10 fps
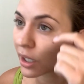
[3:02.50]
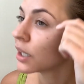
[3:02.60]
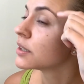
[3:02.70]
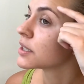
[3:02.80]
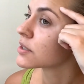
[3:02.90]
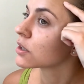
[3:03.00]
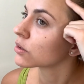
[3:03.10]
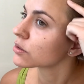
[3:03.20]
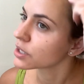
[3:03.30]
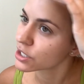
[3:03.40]

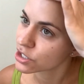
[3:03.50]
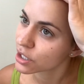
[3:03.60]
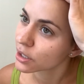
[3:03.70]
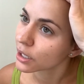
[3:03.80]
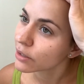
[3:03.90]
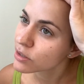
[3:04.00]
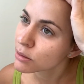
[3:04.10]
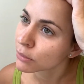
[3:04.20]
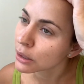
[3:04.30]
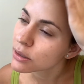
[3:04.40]
discoloration. I have some
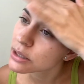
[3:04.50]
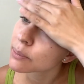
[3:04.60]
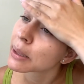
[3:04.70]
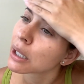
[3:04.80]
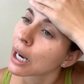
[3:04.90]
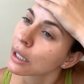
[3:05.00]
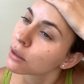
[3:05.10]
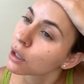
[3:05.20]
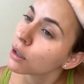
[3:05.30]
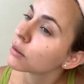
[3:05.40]
wrinkles up here. Hi,
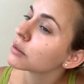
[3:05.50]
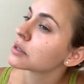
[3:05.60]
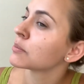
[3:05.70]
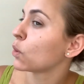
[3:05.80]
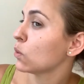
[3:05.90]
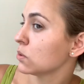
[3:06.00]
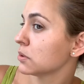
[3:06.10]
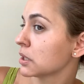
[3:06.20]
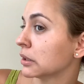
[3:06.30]
hello, because I'm old.